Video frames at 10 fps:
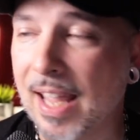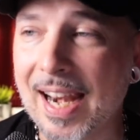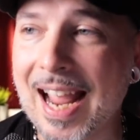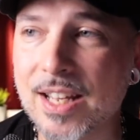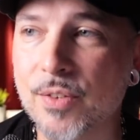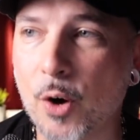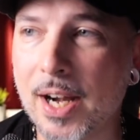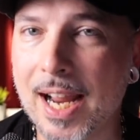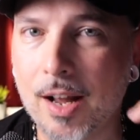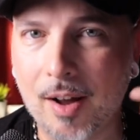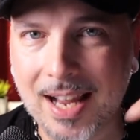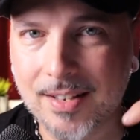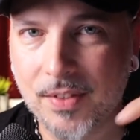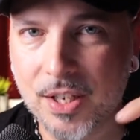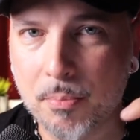And as of right now,
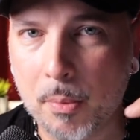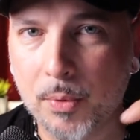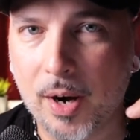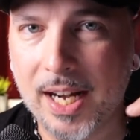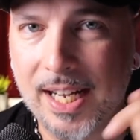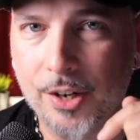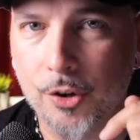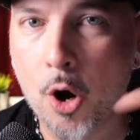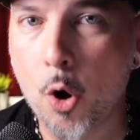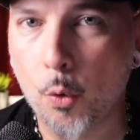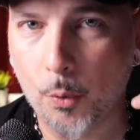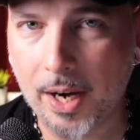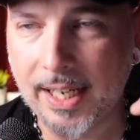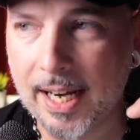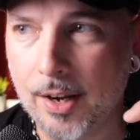as of this moment right here,
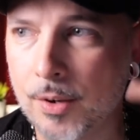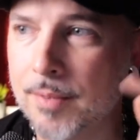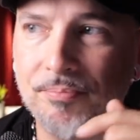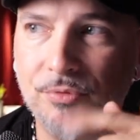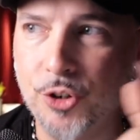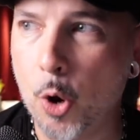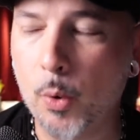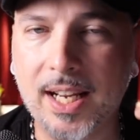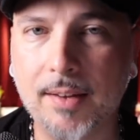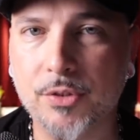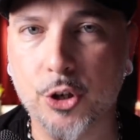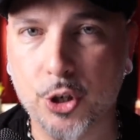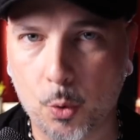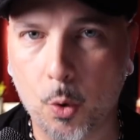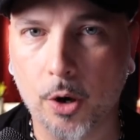right now, no one gives a
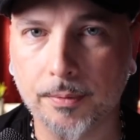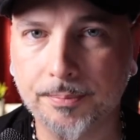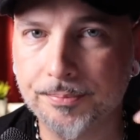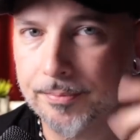squirt